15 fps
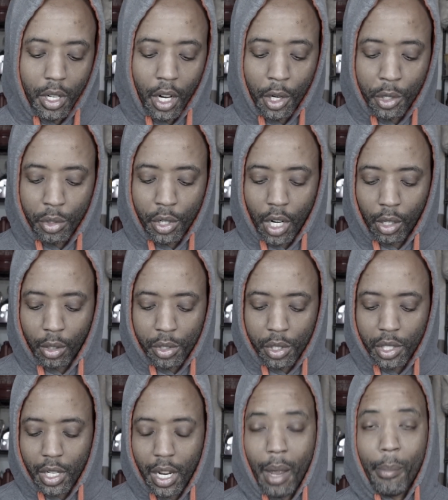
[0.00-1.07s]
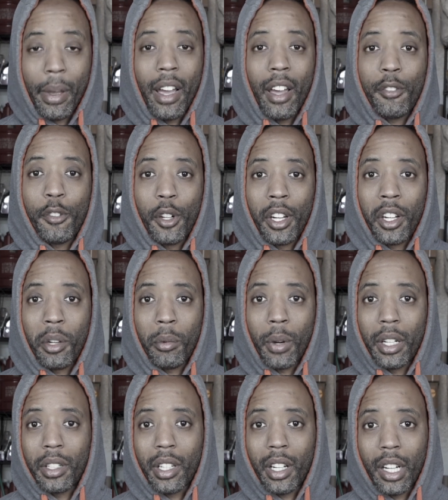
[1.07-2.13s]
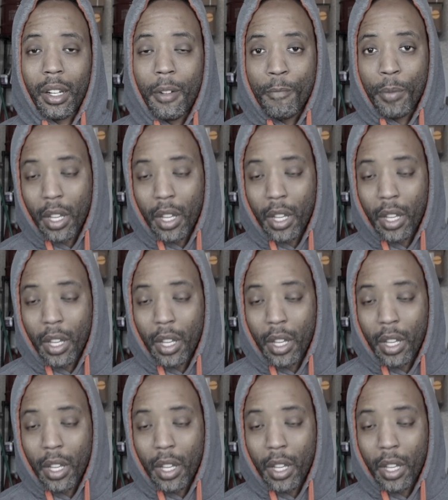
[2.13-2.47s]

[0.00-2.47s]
$100 is not bad for any red dot.